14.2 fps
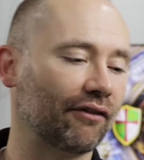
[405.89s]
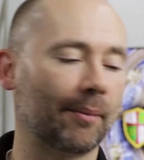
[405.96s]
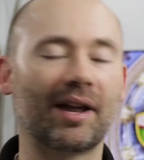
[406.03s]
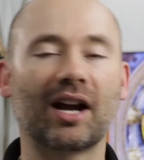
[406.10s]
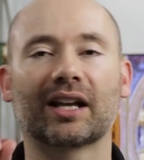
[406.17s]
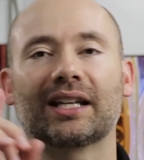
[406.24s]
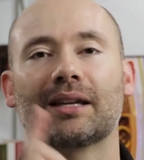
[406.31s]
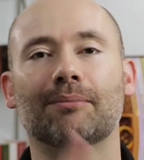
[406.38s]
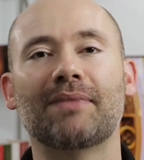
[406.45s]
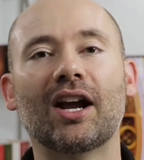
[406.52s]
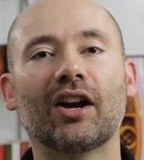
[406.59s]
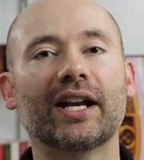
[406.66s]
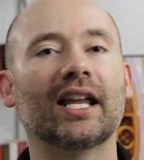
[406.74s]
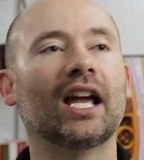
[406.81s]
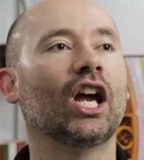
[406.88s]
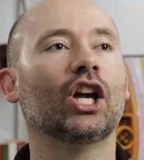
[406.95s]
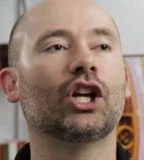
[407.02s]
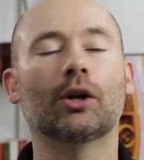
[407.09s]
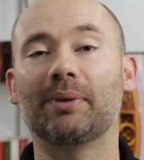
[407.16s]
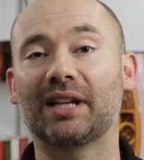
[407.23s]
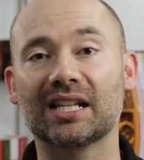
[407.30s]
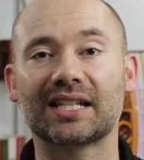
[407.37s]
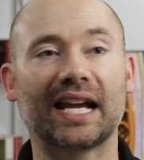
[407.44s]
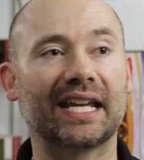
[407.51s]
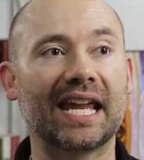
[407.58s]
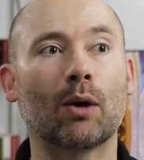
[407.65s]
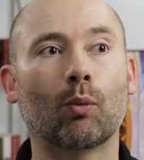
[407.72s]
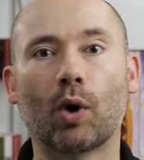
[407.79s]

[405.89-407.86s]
I'm not going to get married, you know, because I can't